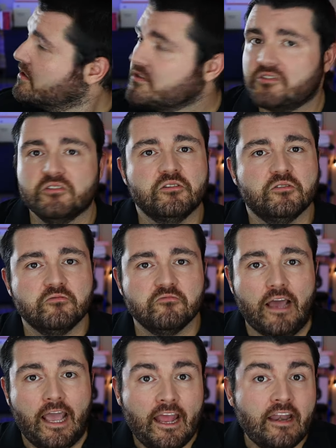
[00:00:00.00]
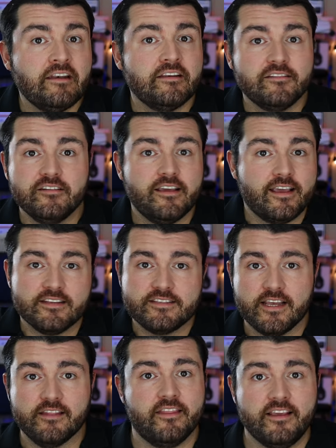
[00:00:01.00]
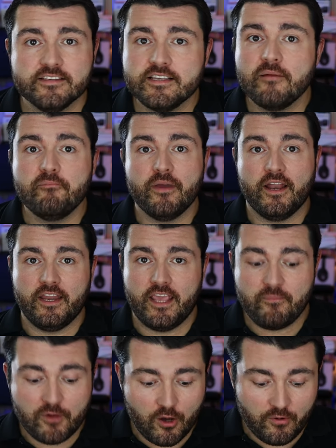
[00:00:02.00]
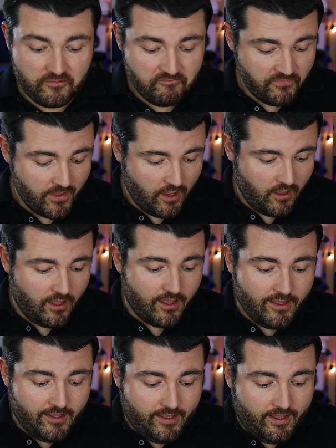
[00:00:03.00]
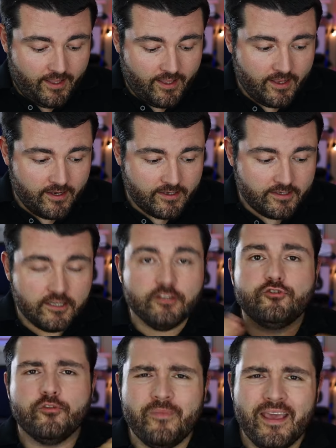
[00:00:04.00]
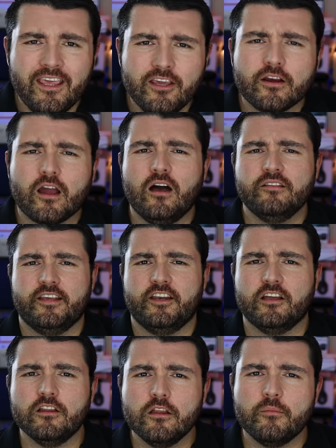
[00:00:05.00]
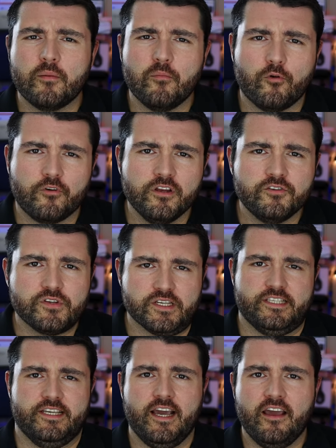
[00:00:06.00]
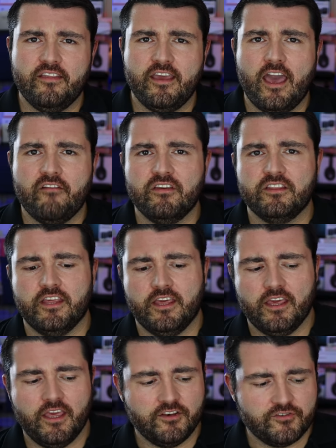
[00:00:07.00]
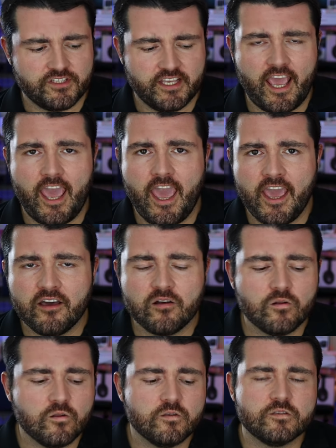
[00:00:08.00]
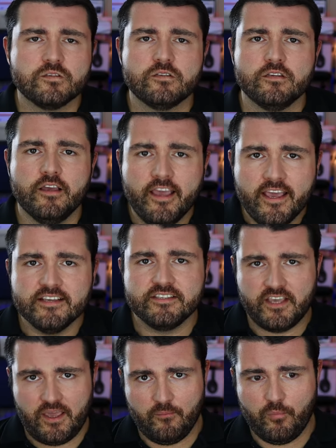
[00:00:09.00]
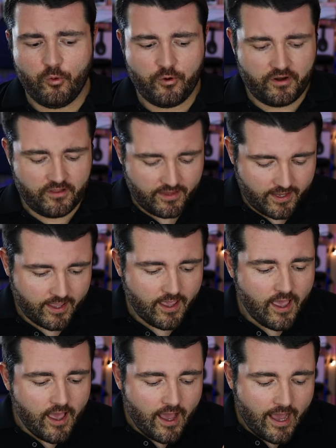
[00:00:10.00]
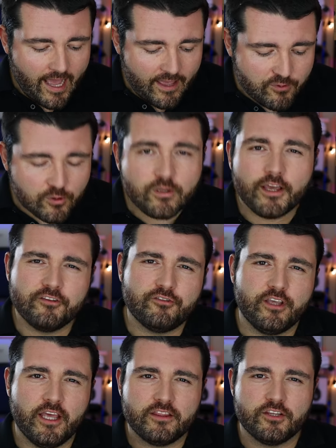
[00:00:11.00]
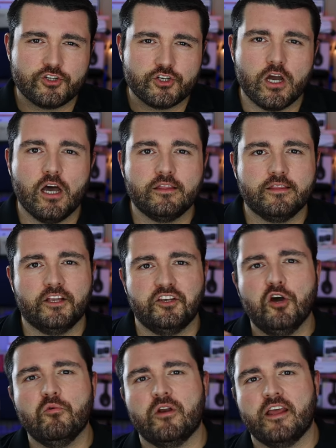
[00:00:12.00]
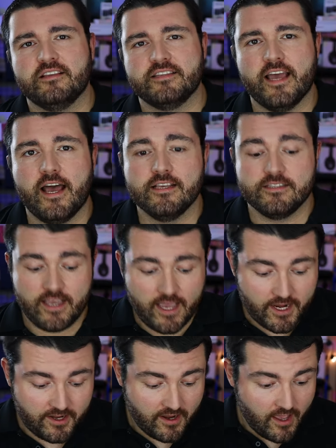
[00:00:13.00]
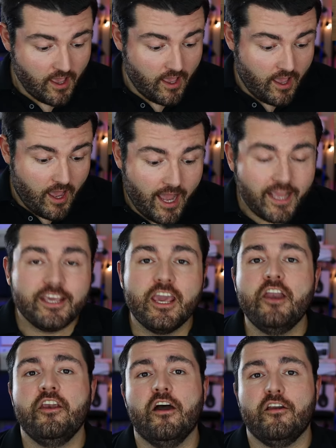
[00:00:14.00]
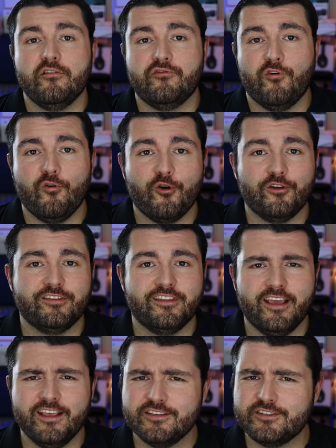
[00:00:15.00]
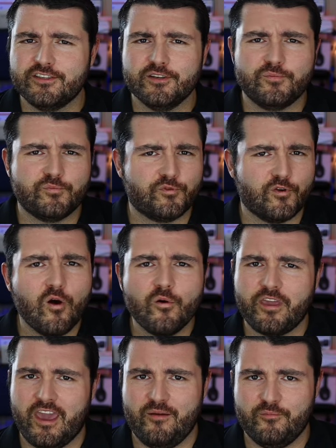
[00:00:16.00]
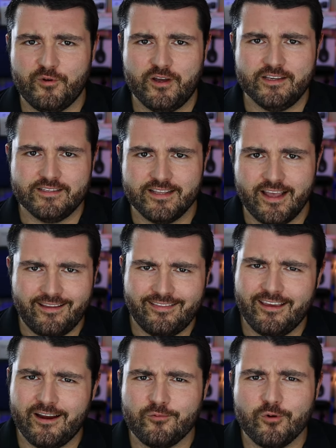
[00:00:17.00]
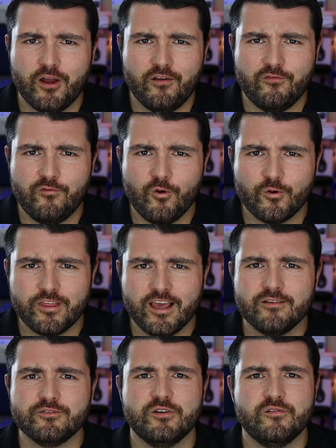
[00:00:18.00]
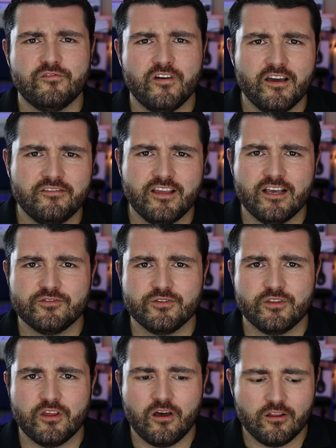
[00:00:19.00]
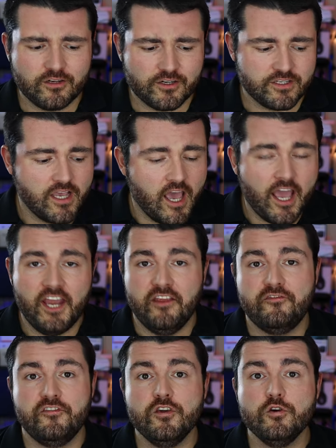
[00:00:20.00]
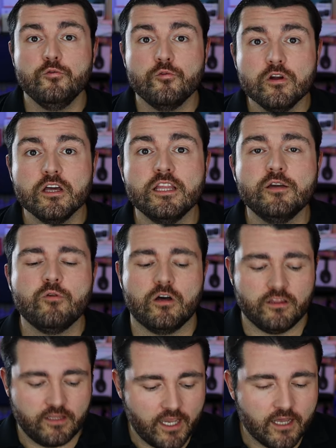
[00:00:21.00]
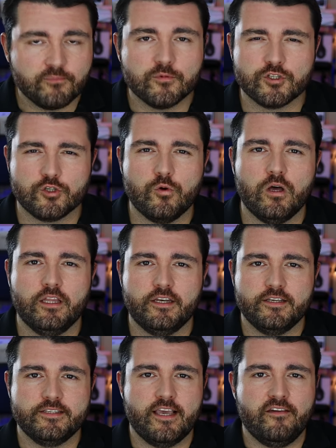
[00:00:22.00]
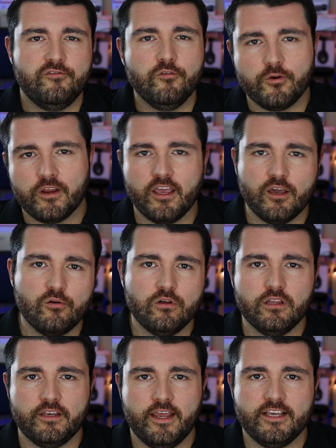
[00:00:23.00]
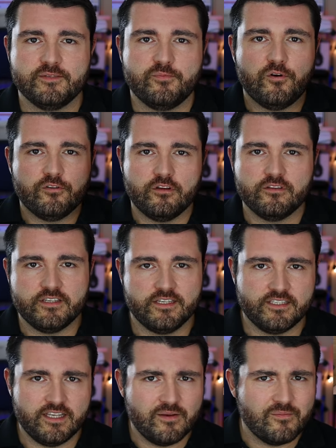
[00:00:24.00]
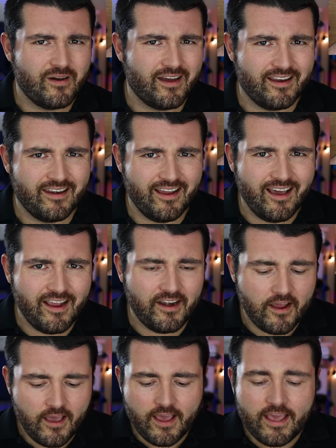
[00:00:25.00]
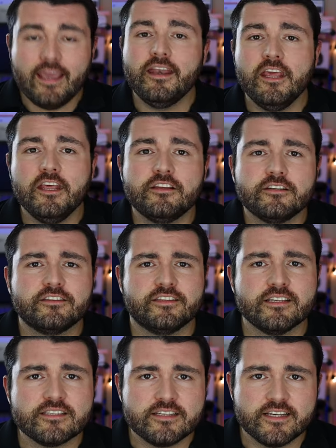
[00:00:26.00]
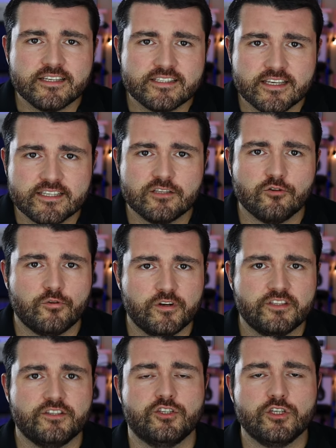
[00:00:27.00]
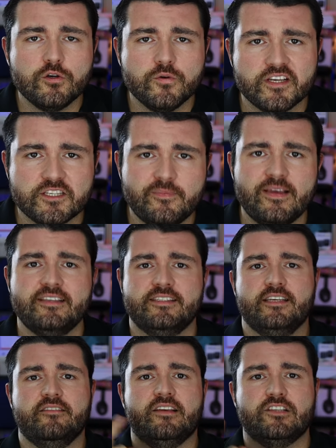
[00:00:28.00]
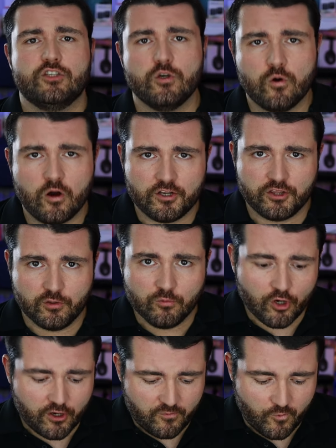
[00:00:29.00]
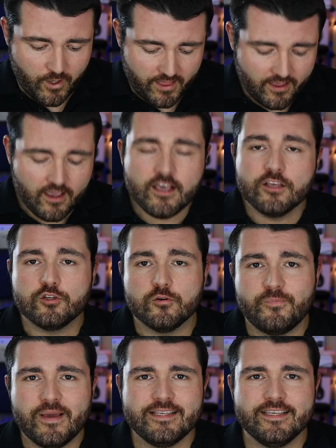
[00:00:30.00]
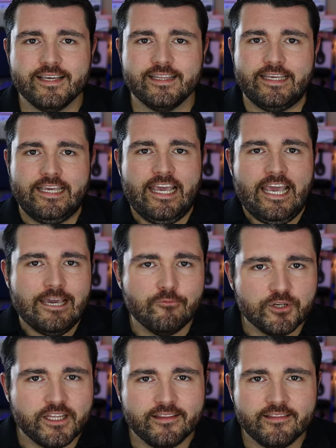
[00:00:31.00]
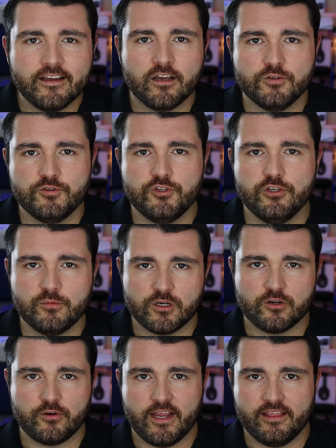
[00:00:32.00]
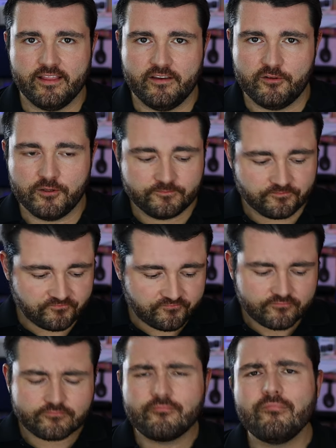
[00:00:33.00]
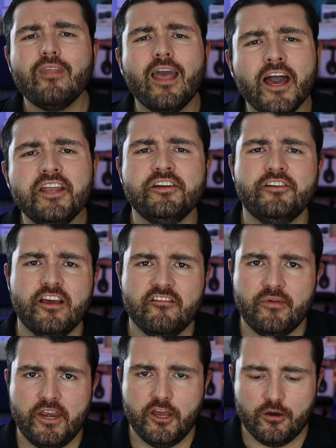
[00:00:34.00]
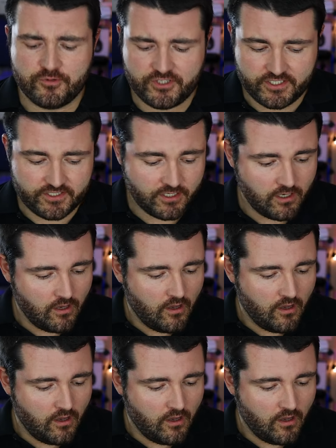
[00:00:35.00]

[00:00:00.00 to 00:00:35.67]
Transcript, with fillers: So, and you can set things up and keep going. And to make your content a little bit more interesting, I think having the interesting angles is important. Like, I would like to get the shot that no one else has, and I cannot afford the Insta Pro cameras. Like, they are what, four thousand dollars, five thousand dollars. And if you really want the utmost quality, say four K quality export on sixteen by nine, it either doesn't exist or it's so expensive and so hard to work with. So basically, within the consumer grade level, I don't have many options.